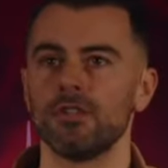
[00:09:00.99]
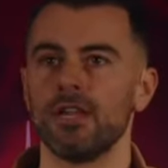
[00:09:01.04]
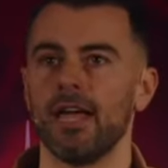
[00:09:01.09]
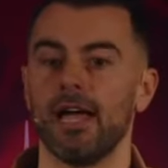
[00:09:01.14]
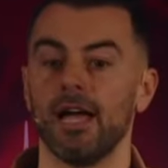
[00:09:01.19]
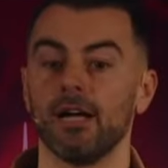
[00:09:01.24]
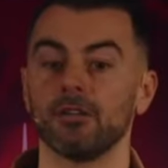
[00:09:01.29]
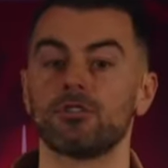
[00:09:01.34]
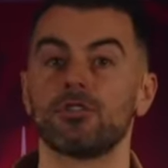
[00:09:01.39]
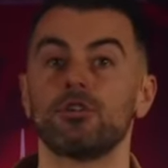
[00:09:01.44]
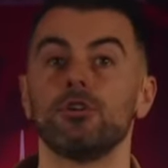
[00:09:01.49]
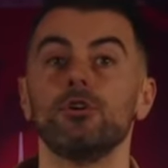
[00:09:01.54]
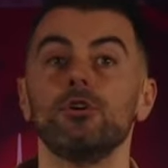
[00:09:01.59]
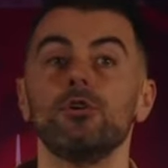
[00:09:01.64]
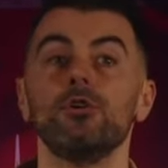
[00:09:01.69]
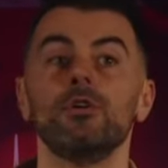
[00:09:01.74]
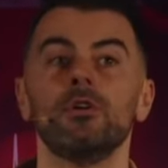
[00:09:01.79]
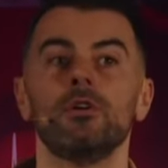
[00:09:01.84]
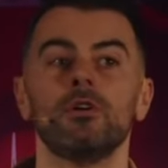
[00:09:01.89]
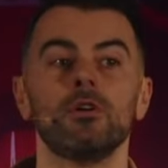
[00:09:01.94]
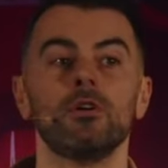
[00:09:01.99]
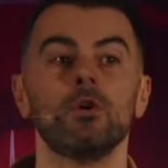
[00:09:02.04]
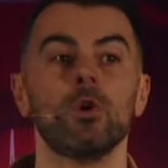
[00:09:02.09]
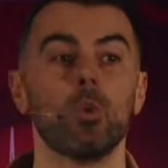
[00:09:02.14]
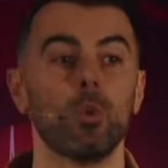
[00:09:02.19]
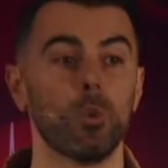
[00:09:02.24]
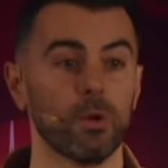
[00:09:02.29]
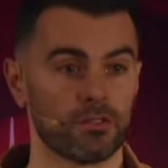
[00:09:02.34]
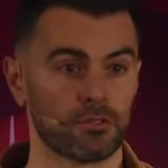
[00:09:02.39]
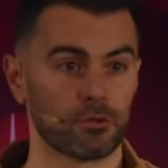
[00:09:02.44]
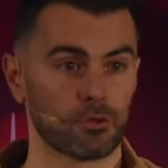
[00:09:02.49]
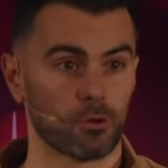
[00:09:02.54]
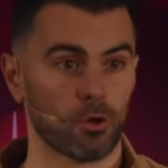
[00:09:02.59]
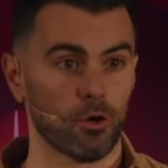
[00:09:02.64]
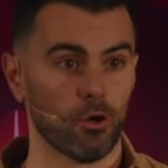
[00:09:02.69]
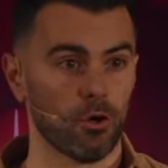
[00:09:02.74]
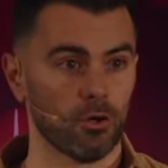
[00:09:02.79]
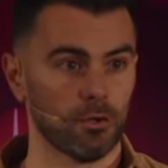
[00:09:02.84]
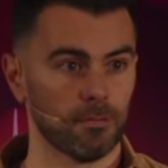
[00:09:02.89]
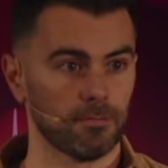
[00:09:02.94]
now to
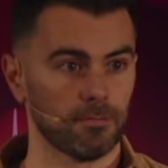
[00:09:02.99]
withdraw.